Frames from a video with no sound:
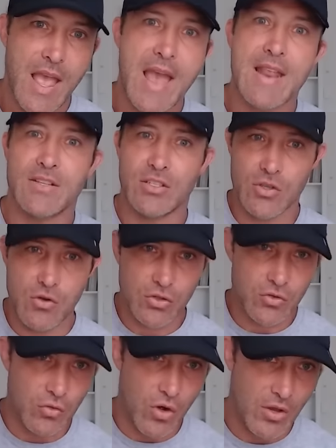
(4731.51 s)
And it just
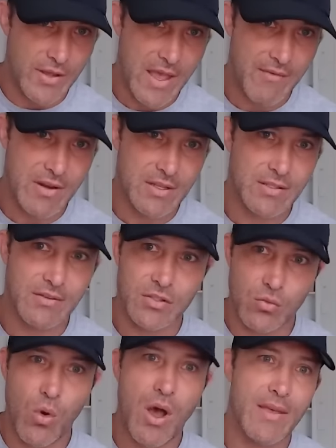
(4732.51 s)
goes through all the evidence
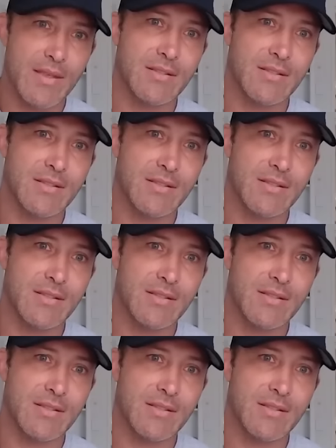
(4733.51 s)
as to why